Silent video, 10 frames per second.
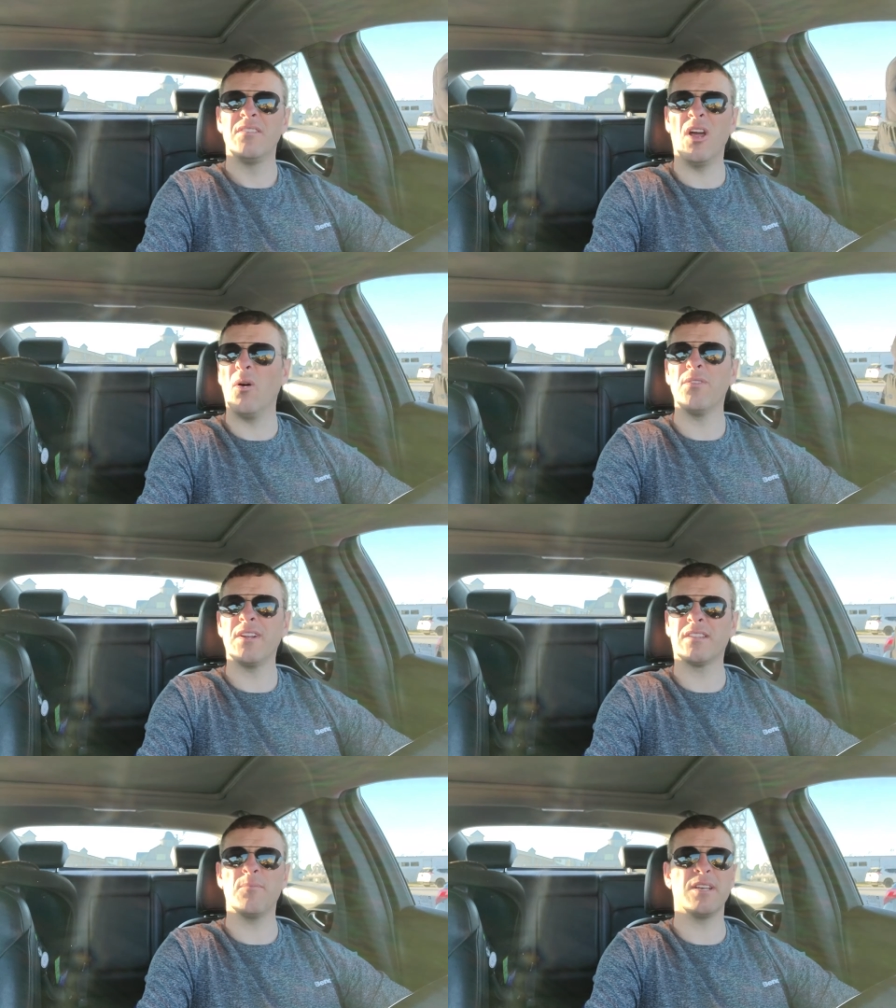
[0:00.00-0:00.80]
No, they're
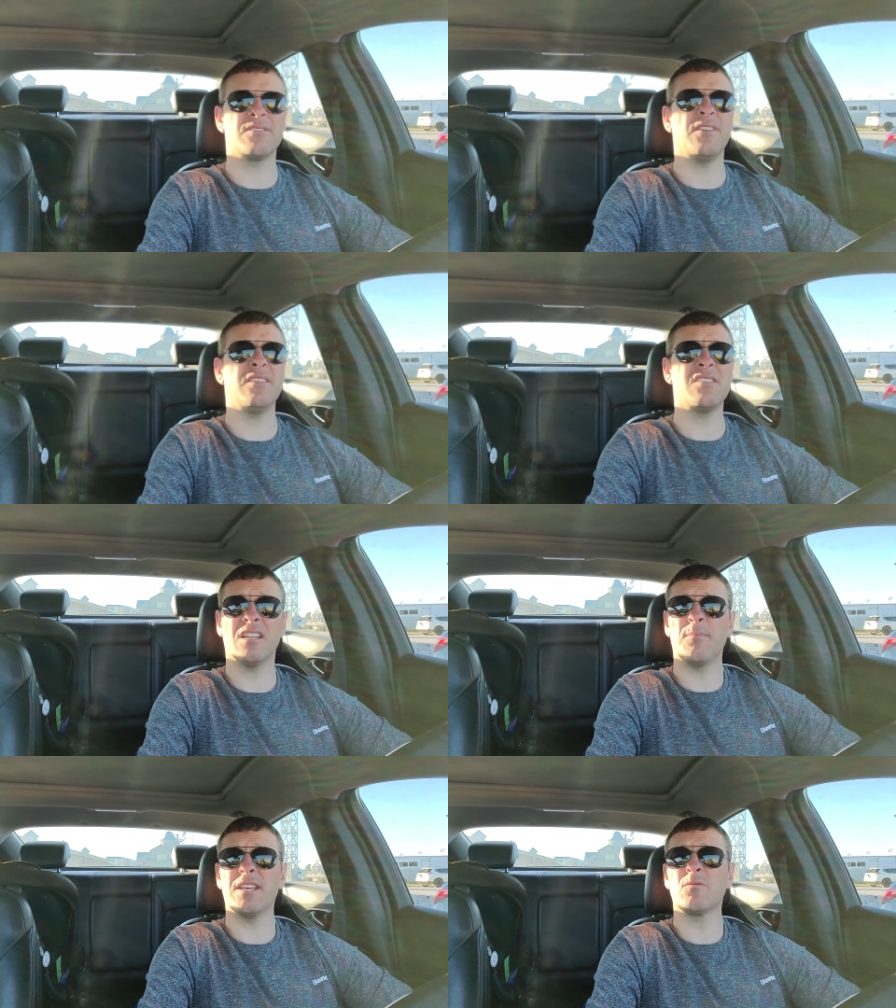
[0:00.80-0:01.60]
not the best fillies,
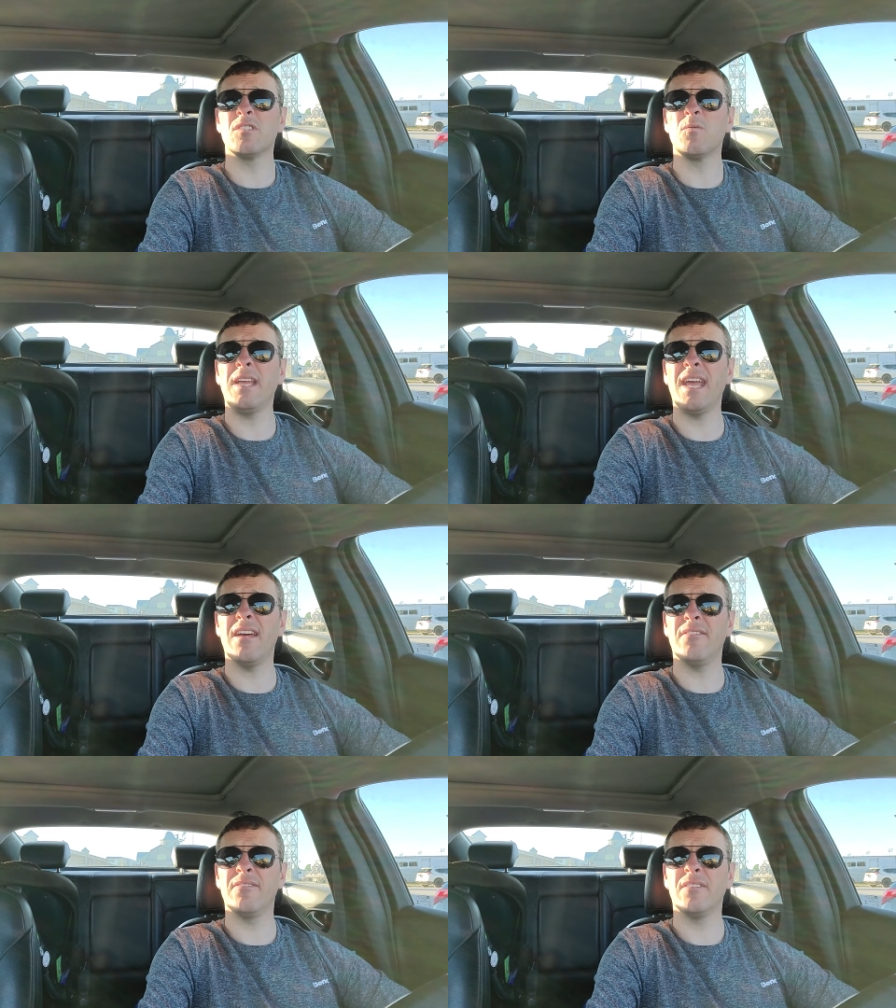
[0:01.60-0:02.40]
not the best ones we
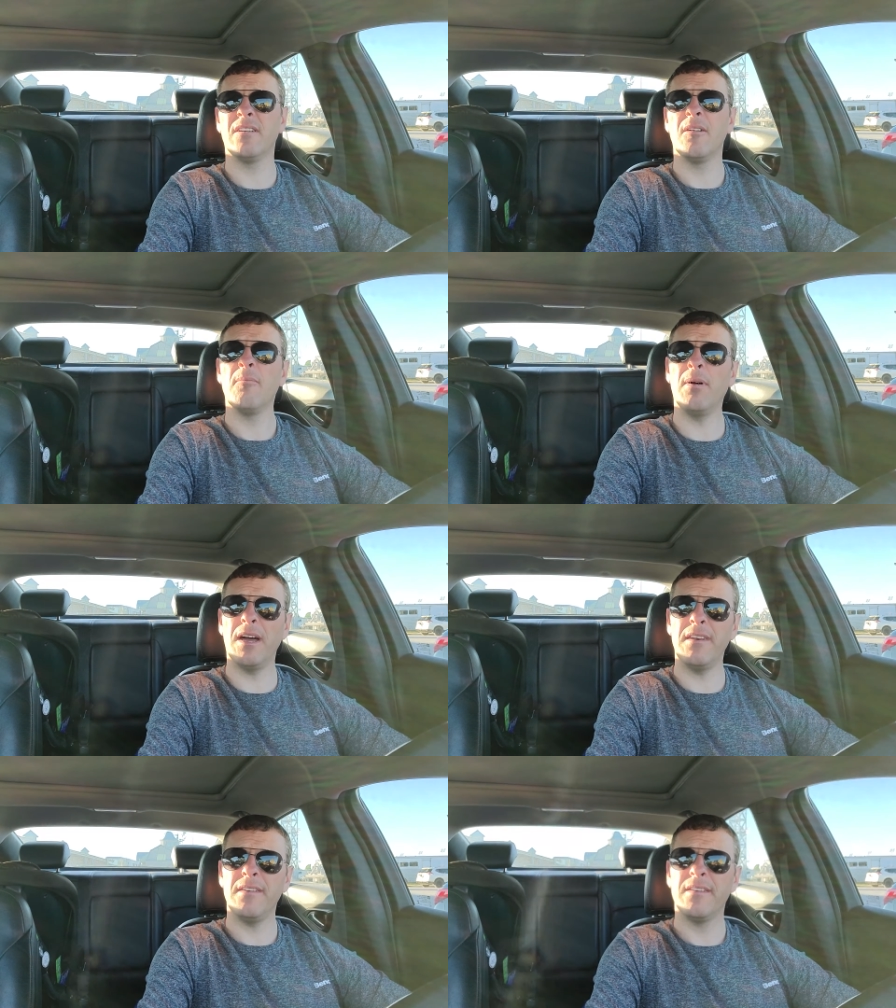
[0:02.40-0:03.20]
have. But